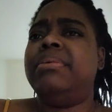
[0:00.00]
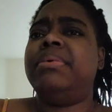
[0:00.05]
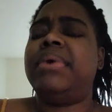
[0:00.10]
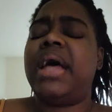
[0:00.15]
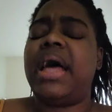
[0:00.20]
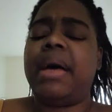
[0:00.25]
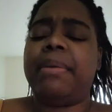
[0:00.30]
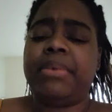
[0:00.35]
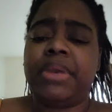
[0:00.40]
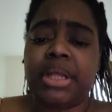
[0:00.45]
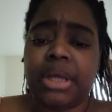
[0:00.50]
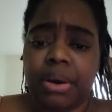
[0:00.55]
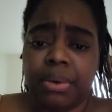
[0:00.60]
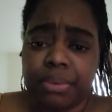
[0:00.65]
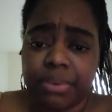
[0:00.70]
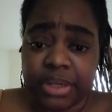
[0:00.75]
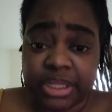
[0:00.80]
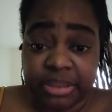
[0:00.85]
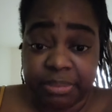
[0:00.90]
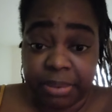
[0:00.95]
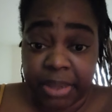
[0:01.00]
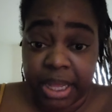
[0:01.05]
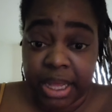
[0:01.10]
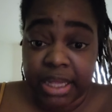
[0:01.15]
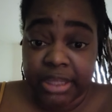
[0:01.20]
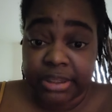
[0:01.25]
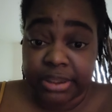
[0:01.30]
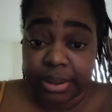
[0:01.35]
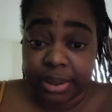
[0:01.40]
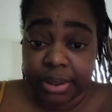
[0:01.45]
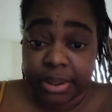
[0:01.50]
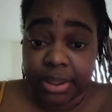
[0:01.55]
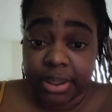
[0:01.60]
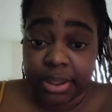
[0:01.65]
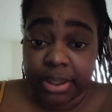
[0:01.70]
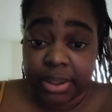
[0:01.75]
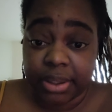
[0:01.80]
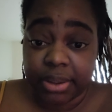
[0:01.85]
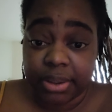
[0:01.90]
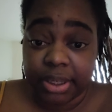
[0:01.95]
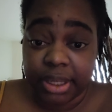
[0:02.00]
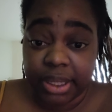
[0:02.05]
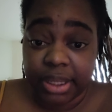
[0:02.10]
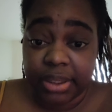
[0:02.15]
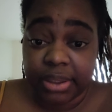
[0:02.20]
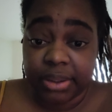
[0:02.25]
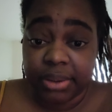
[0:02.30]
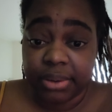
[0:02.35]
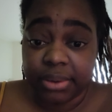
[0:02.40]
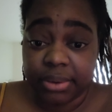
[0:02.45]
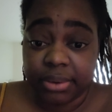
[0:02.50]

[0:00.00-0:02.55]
What happened to your crispy ass haircut, nigga?